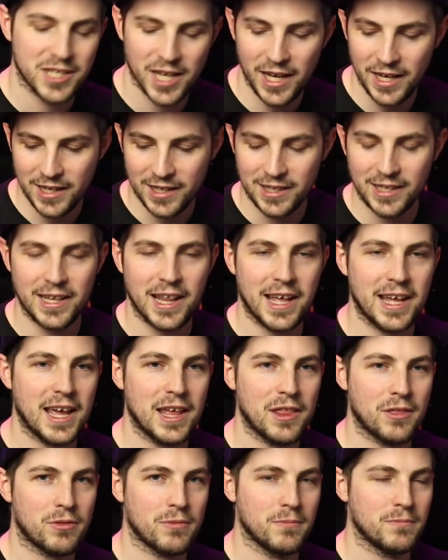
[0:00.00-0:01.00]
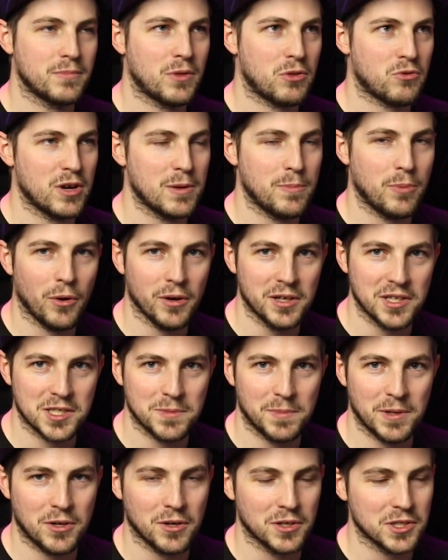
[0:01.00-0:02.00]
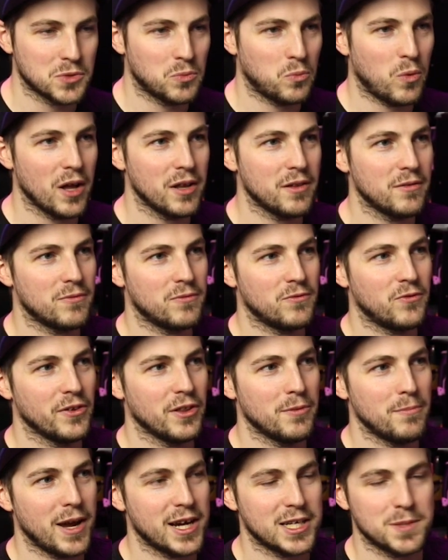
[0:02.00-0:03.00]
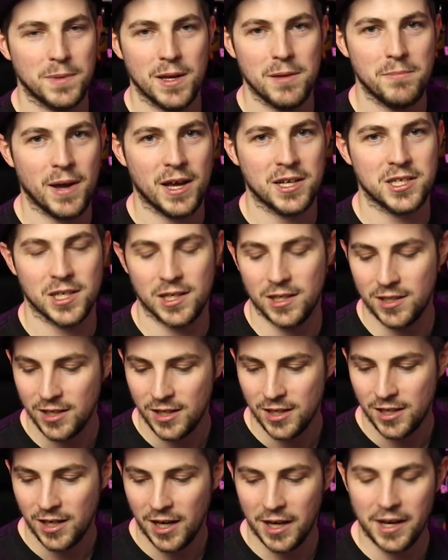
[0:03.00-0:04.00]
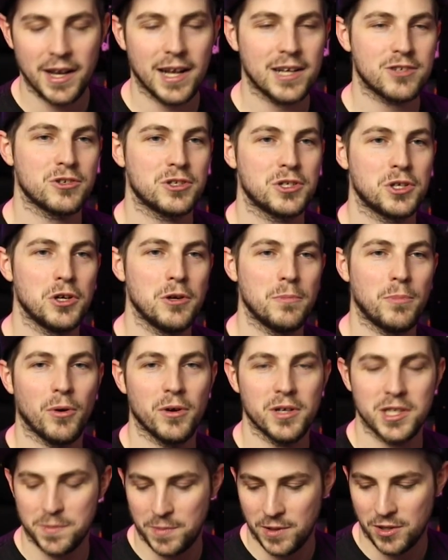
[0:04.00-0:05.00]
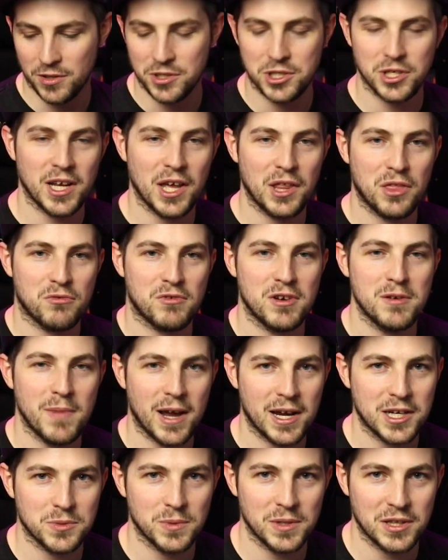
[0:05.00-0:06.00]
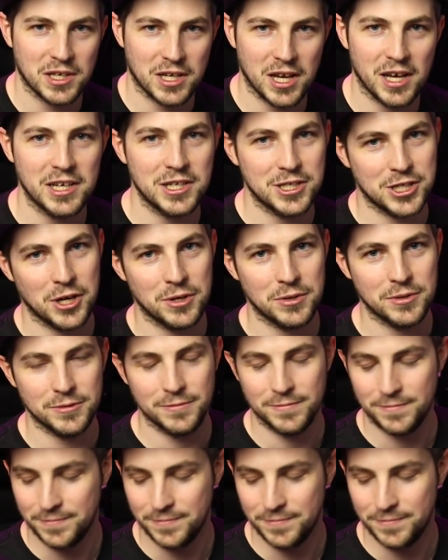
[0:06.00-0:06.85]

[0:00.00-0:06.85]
technically they get 3 points because 1 for the mags being better and an extra 2 points because you get 3 mags with the gun in total.